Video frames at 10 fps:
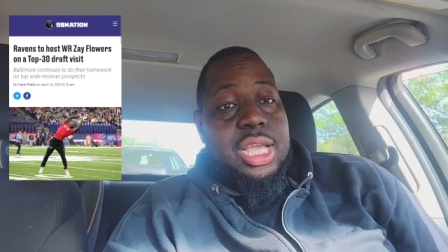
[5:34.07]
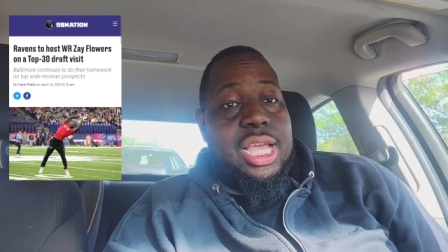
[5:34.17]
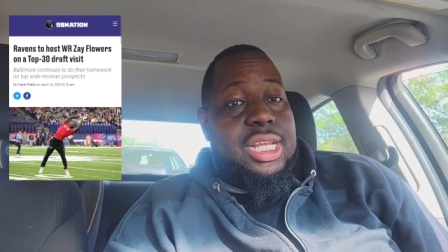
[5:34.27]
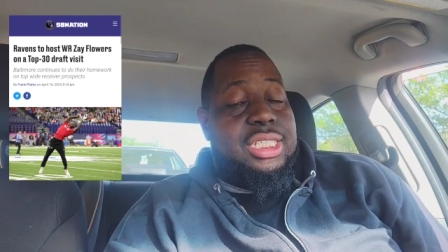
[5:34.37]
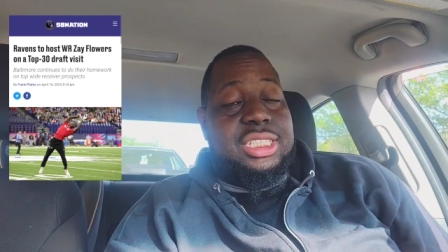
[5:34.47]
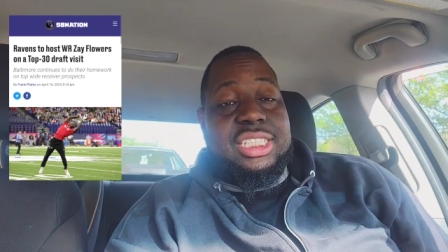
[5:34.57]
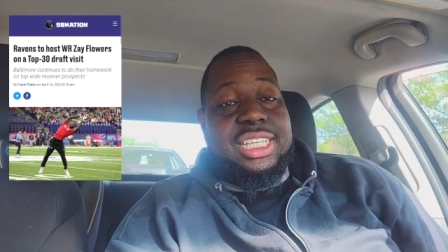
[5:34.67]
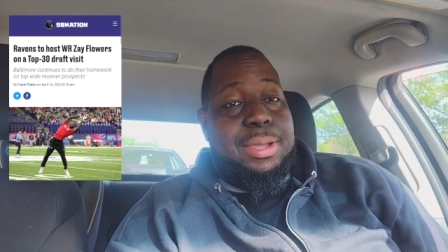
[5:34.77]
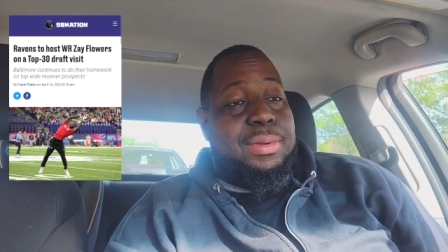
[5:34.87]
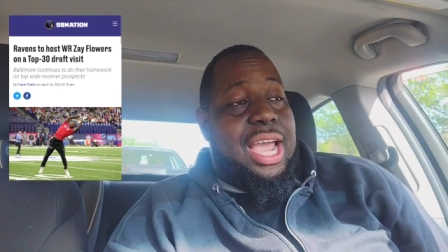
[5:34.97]
This is the
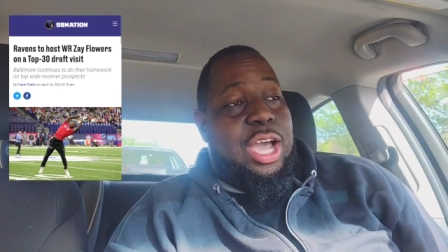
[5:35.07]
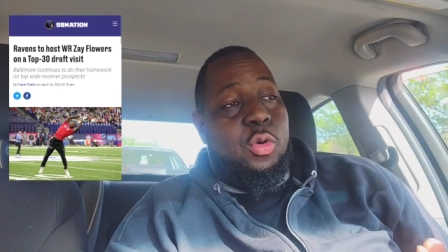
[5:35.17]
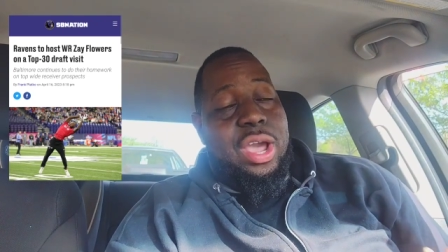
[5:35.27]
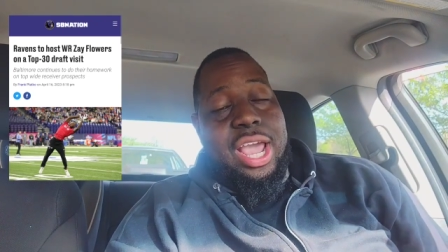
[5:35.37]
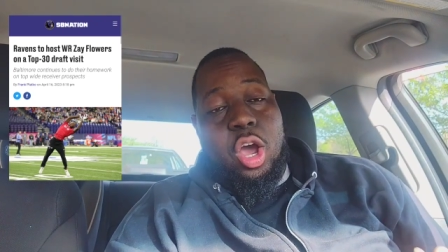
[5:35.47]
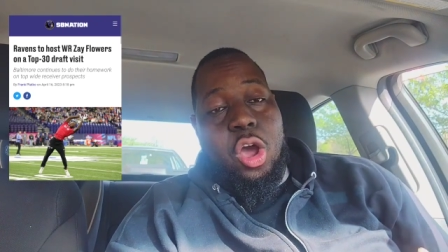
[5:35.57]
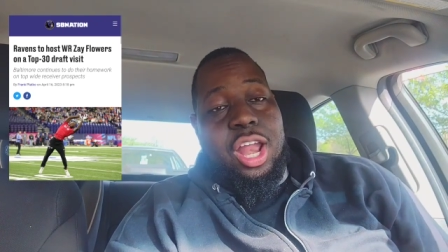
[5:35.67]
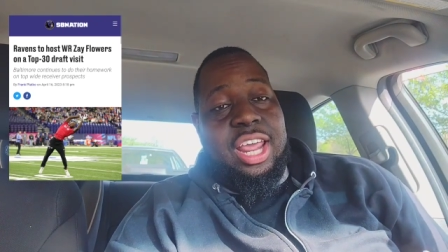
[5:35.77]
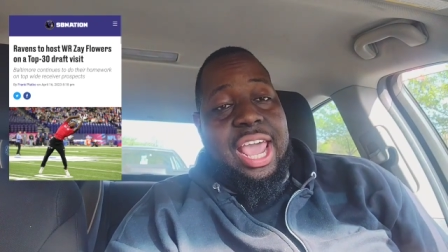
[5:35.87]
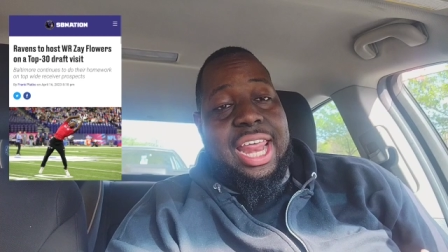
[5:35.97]
same guy who had
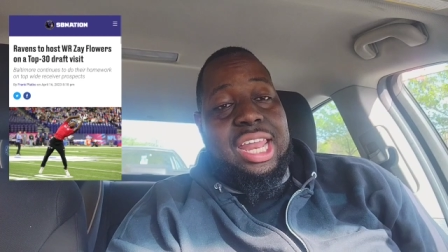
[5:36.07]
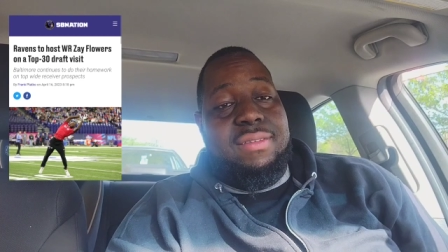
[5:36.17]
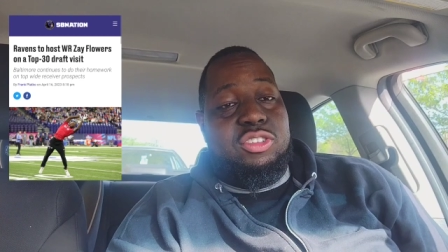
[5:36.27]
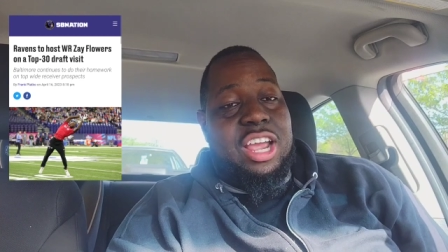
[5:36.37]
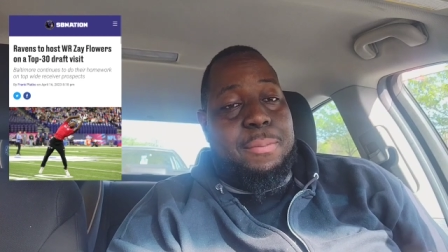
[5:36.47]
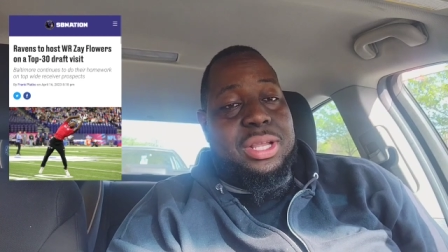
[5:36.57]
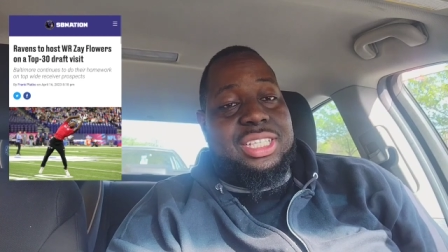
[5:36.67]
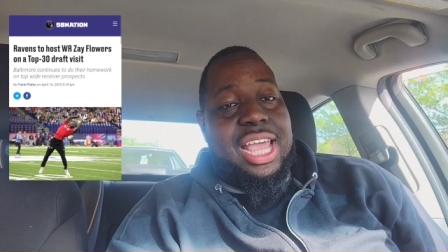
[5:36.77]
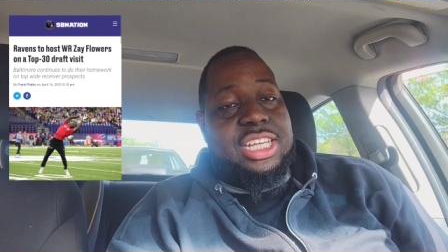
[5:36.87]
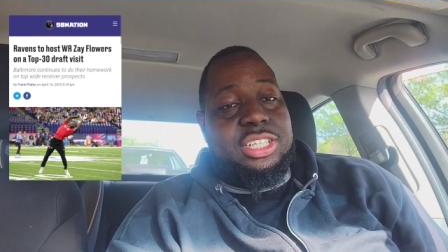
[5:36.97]
all had 11 draft picks
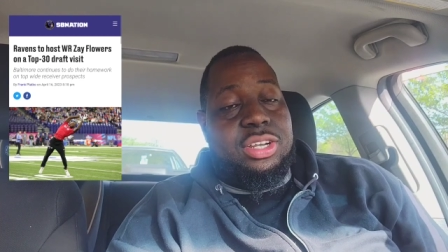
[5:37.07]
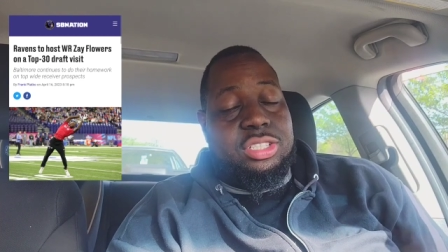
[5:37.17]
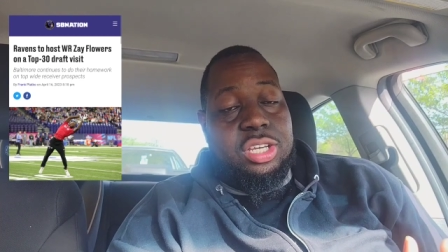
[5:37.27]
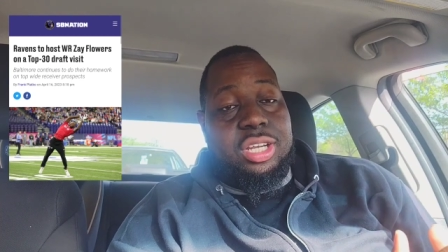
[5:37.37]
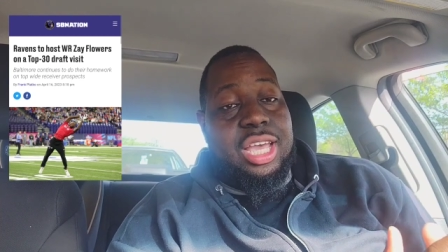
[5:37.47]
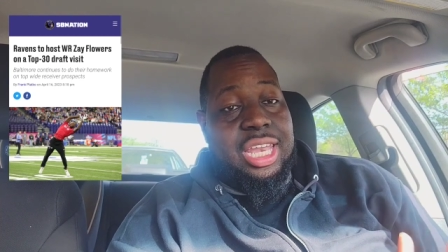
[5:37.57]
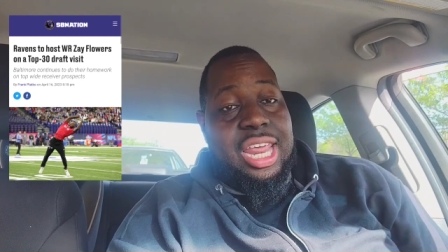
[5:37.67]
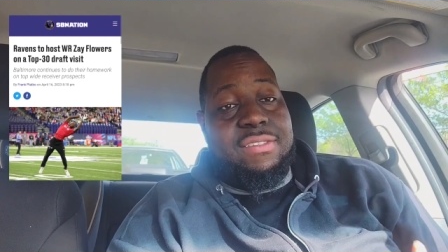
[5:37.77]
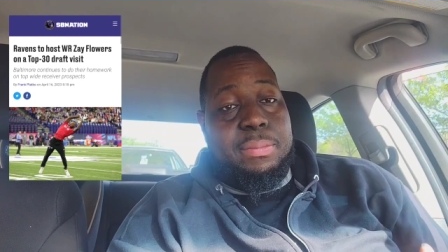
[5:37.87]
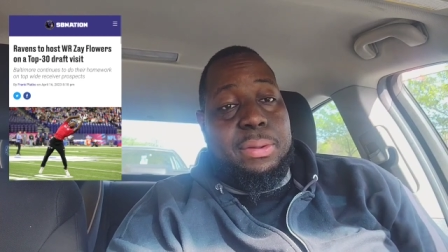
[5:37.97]
last year, took
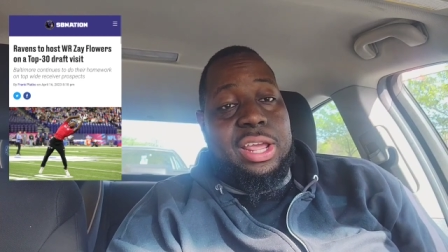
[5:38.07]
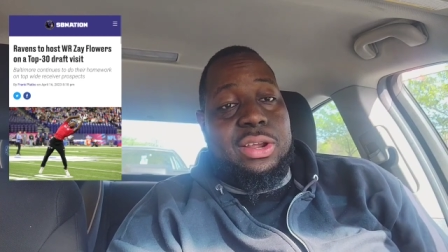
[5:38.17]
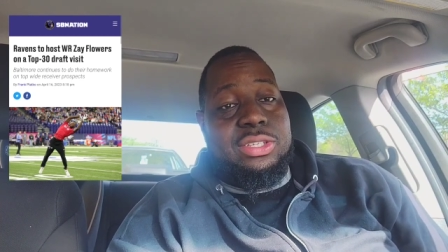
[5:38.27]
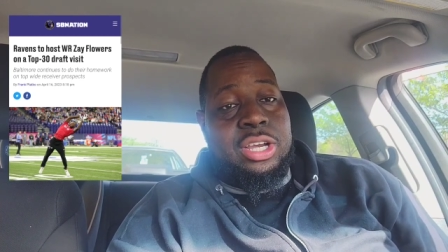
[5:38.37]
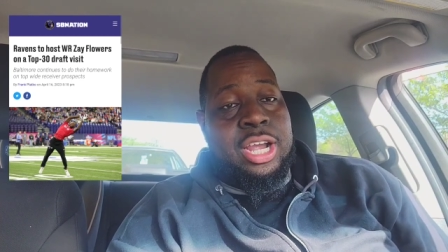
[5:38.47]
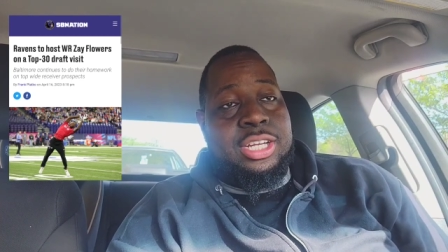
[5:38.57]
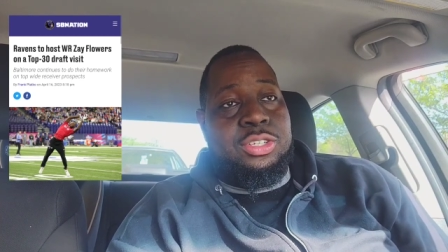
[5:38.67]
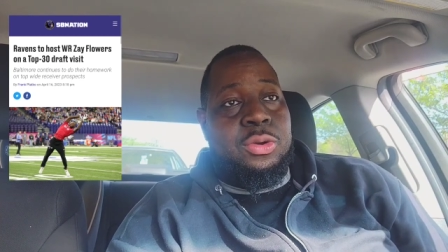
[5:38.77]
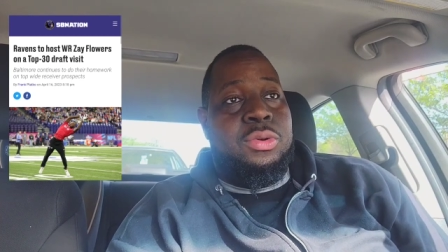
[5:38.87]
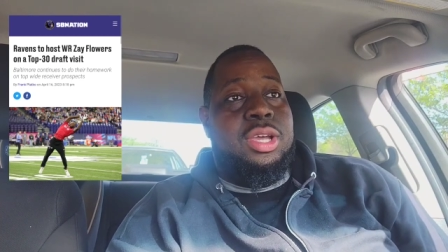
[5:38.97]
11 players. All right,
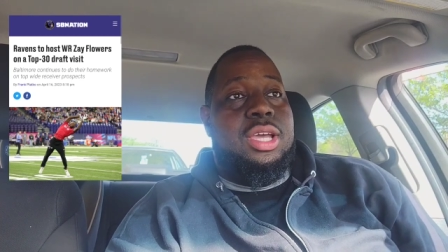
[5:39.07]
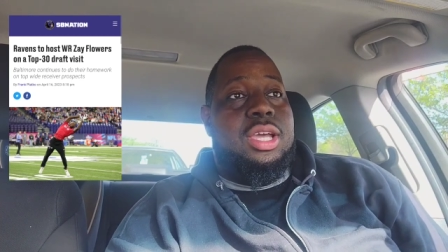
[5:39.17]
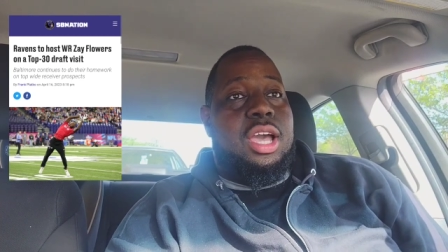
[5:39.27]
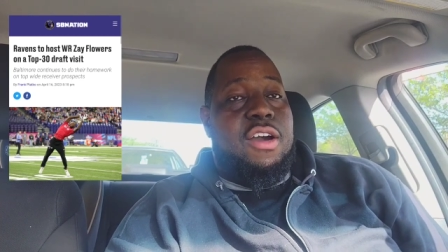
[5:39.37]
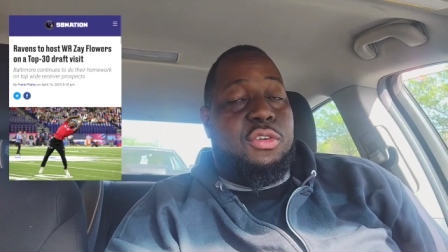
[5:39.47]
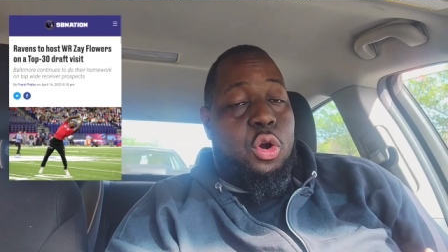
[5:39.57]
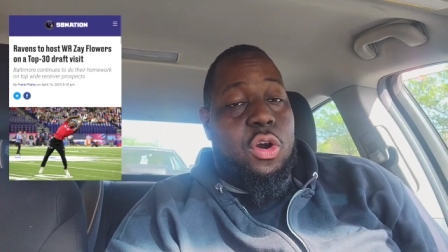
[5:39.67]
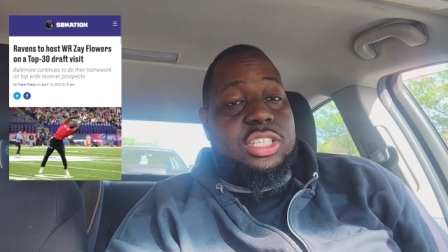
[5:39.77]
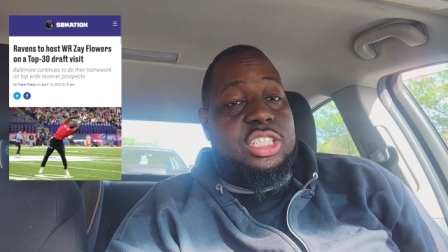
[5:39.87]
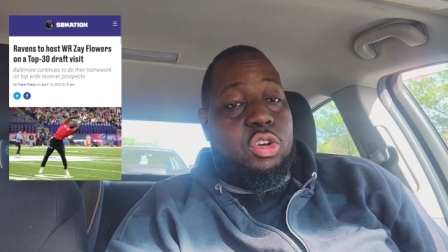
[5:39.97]
so of
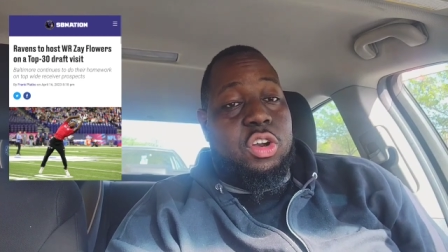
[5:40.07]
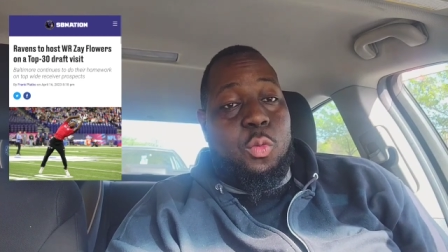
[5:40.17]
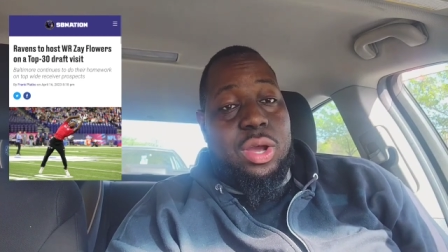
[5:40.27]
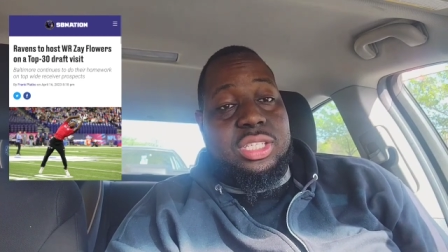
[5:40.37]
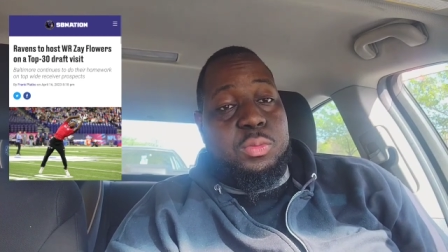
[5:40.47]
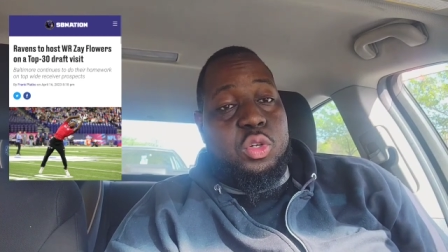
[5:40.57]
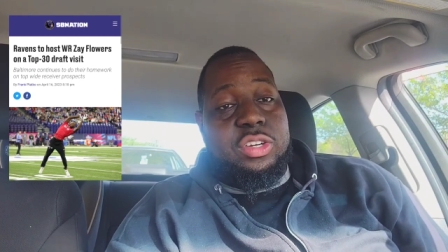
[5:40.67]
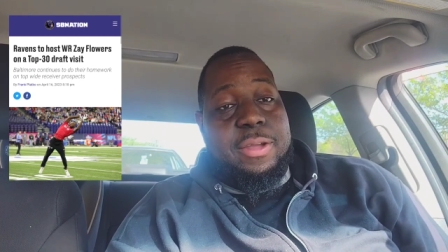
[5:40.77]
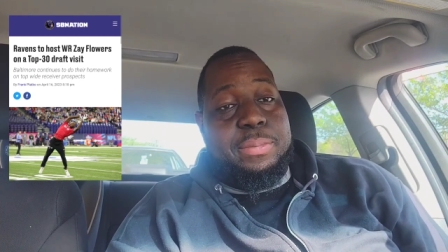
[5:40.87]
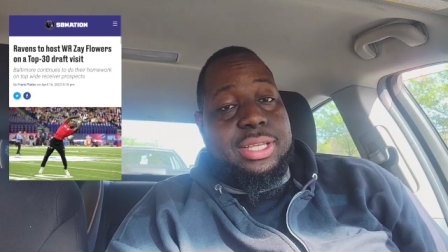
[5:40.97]
course he's going to want some more
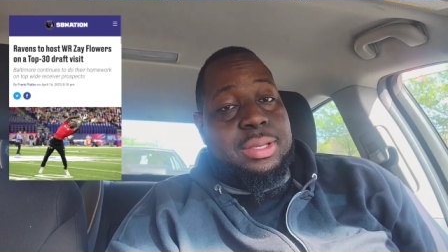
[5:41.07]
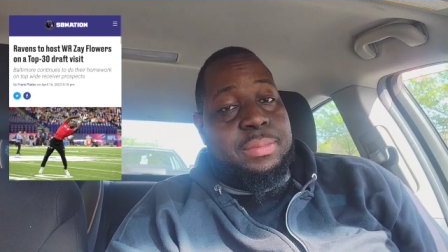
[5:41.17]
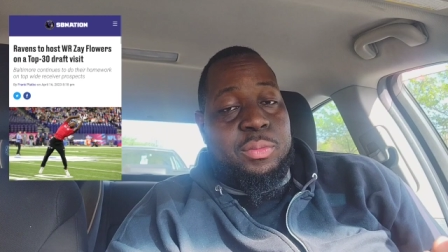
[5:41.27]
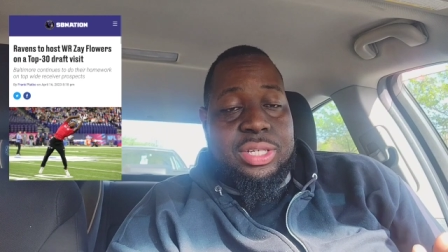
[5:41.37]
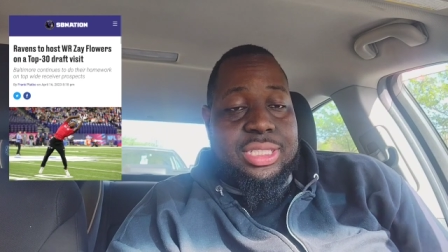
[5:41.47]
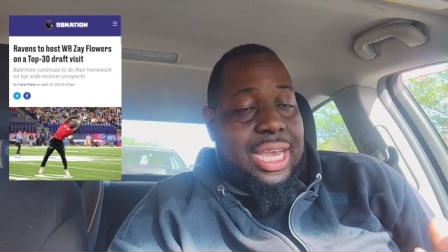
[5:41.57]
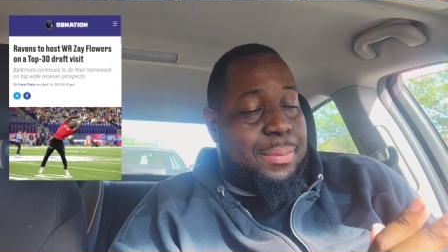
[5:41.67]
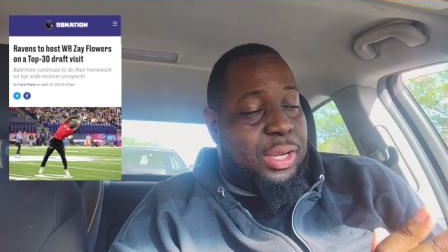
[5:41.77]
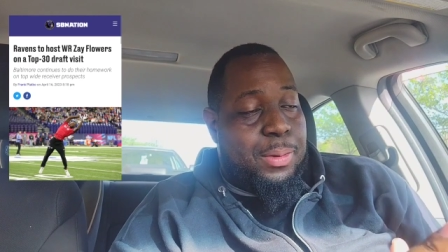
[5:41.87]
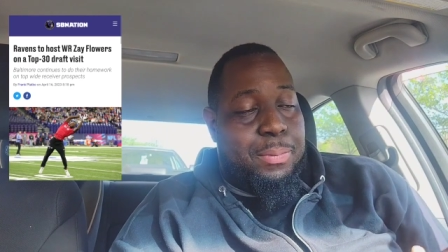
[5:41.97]
draft picks. I mean, we just gotta
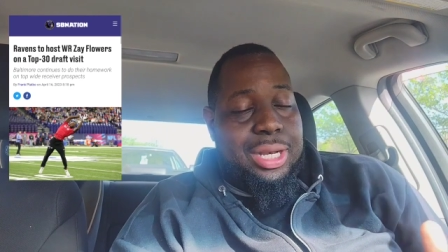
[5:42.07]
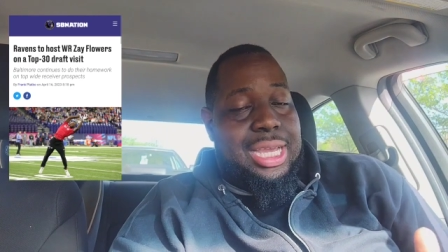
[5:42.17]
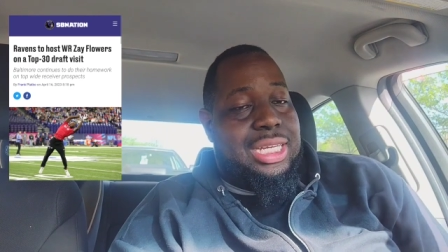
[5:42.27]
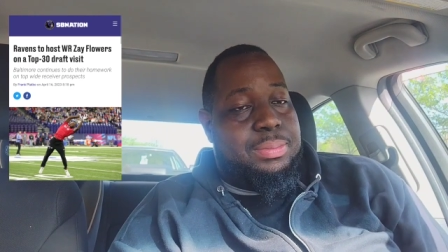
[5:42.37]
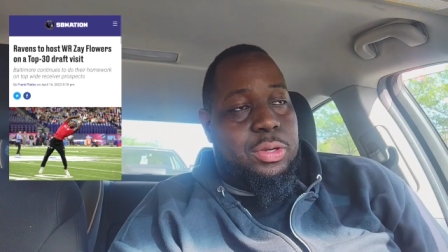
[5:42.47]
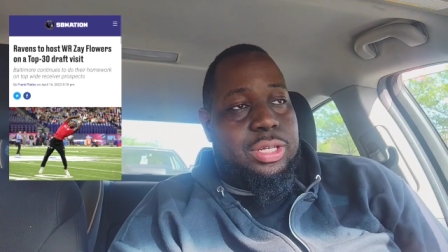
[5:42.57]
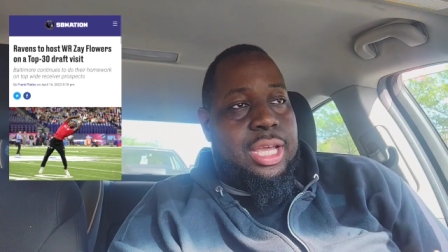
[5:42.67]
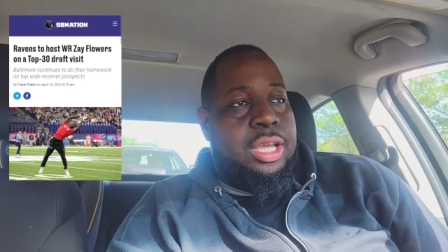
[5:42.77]
be completely honest about that.